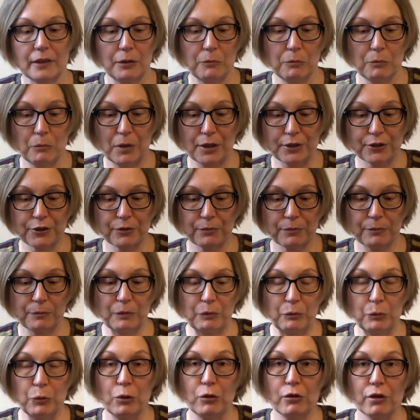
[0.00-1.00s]
much
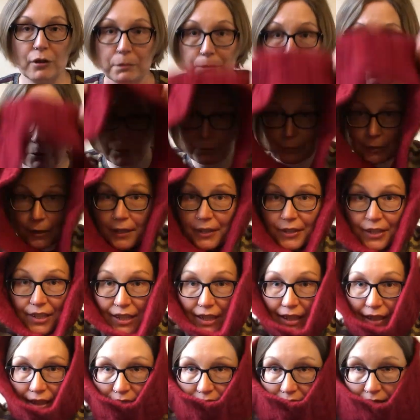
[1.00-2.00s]
more appropriate
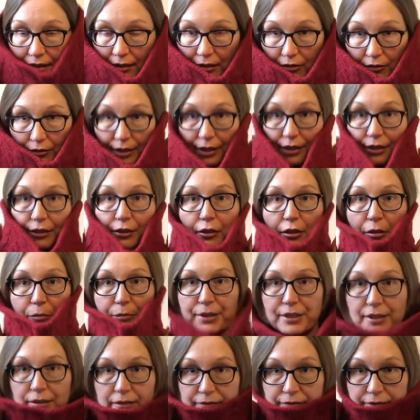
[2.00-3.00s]
size now in
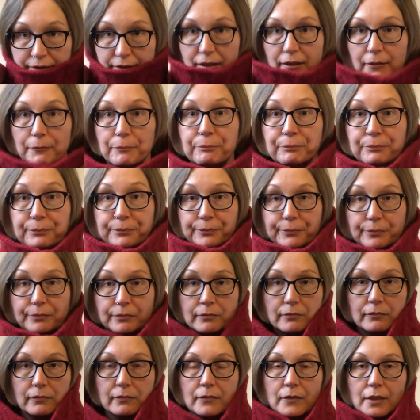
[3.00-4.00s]
terms of
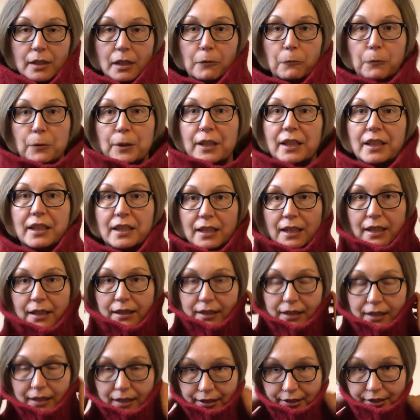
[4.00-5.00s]
width
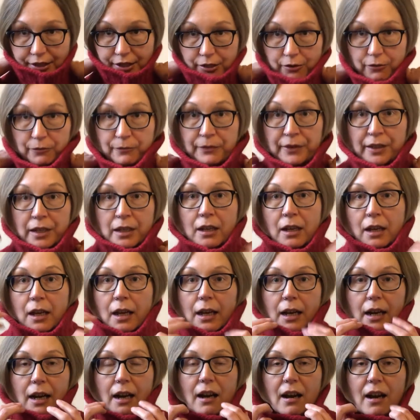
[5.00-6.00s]
and so.
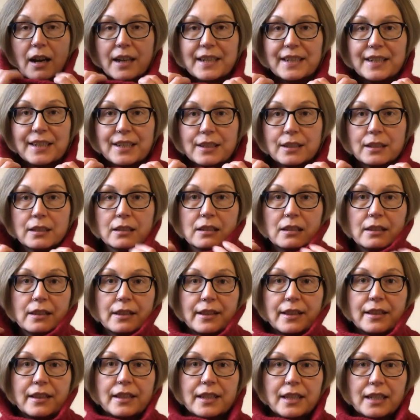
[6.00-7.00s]
I still
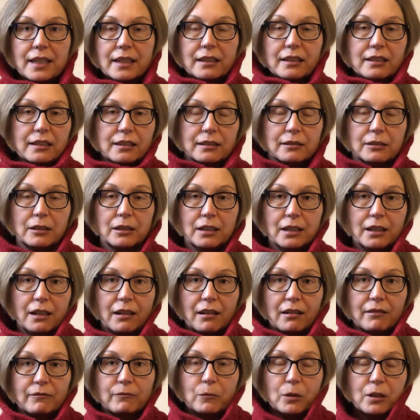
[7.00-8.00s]
think,
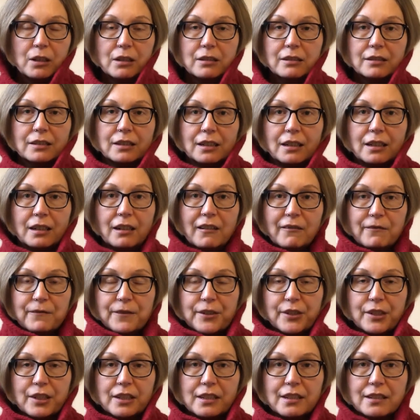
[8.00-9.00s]

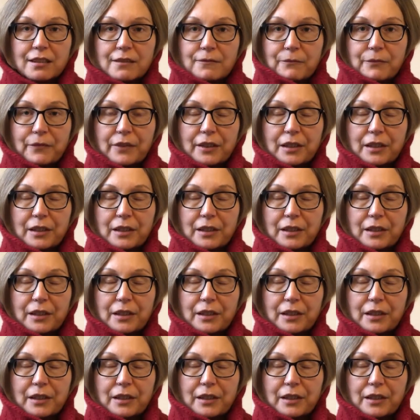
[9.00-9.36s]
obviously,